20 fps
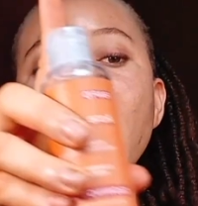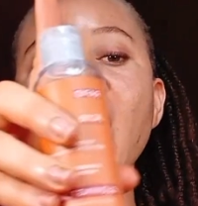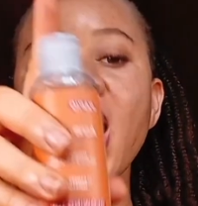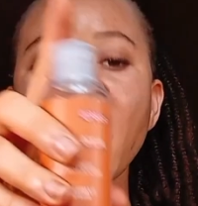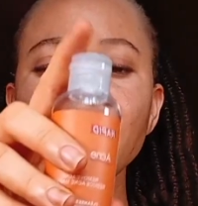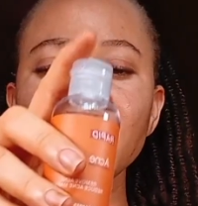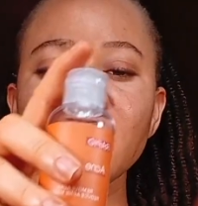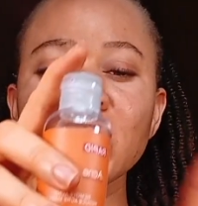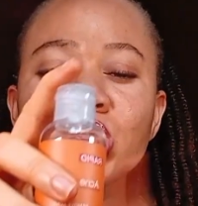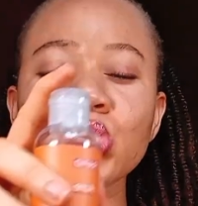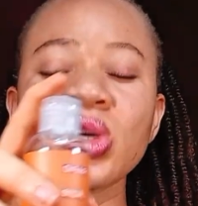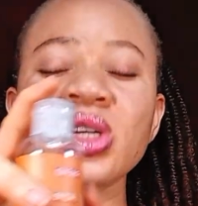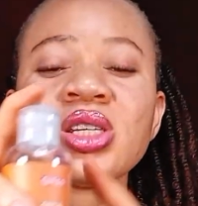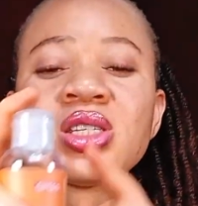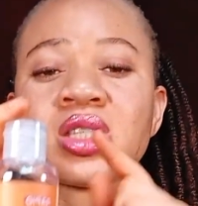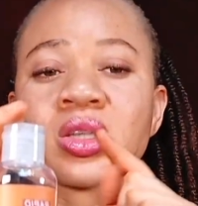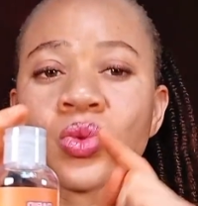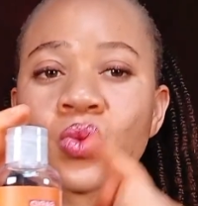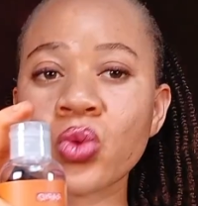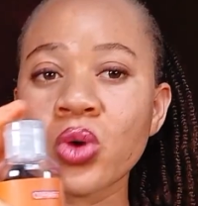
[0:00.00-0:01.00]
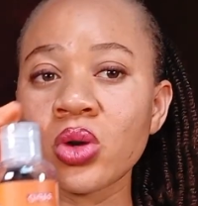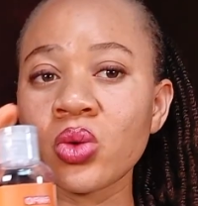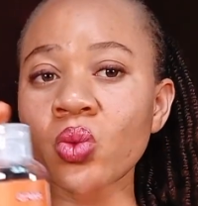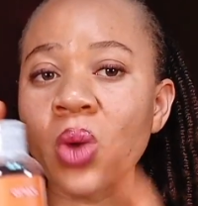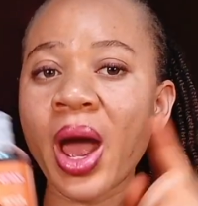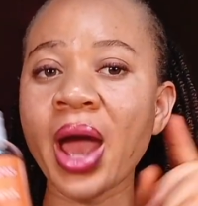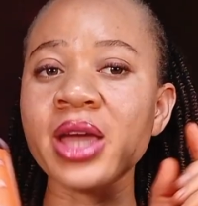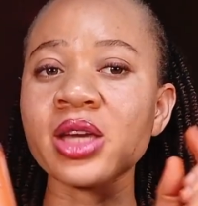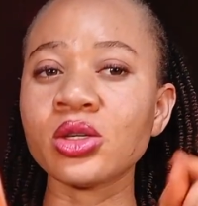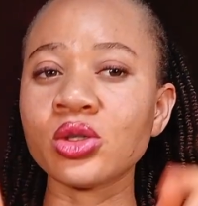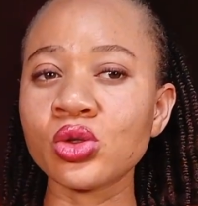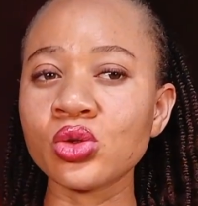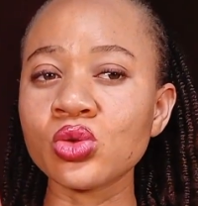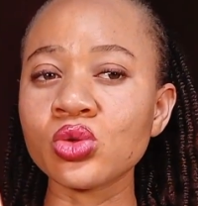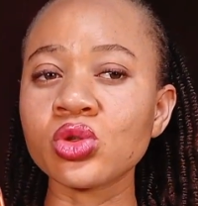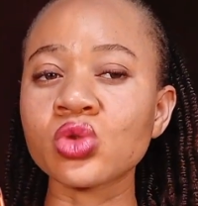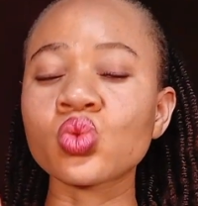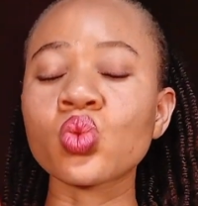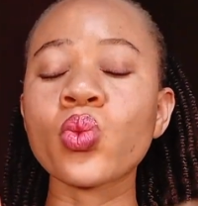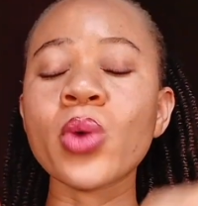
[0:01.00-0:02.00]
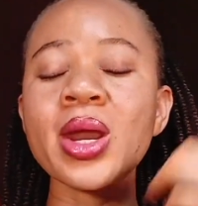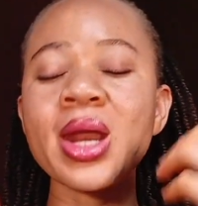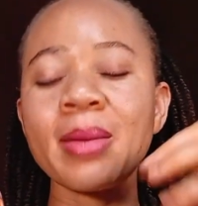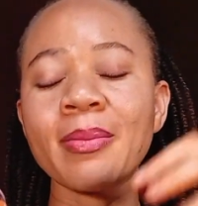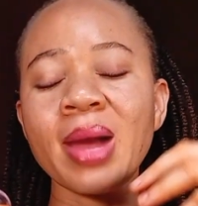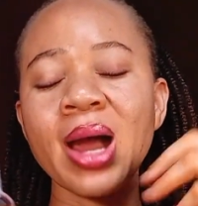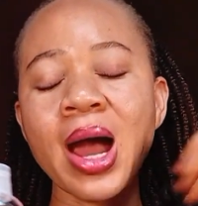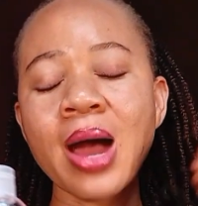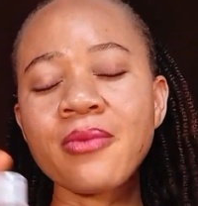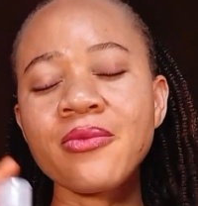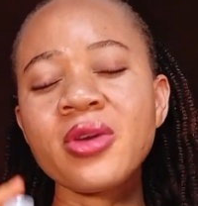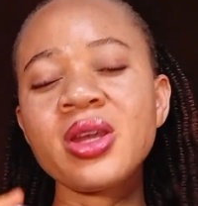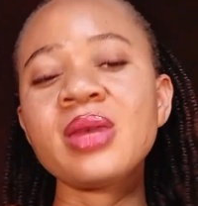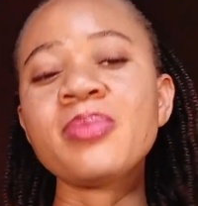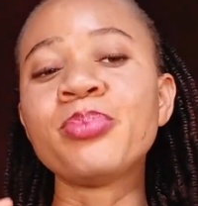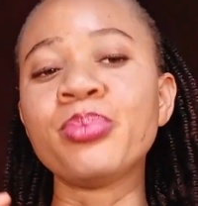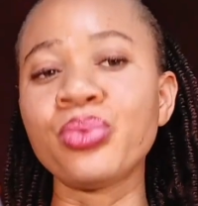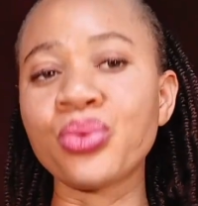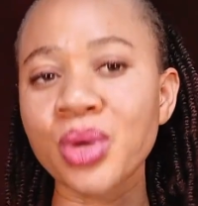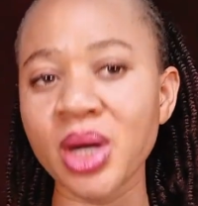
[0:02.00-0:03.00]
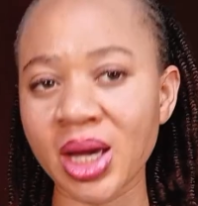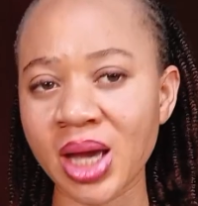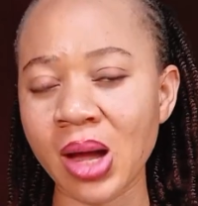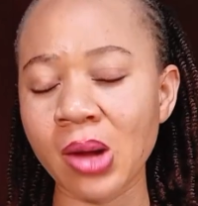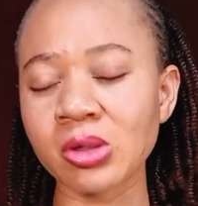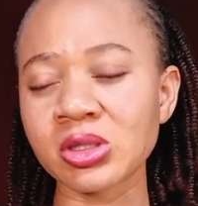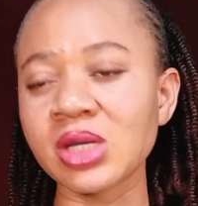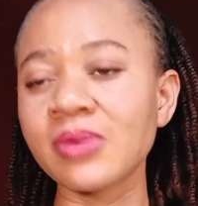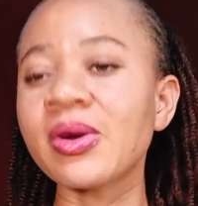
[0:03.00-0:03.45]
and this one is the one I use when I'm having breakouts.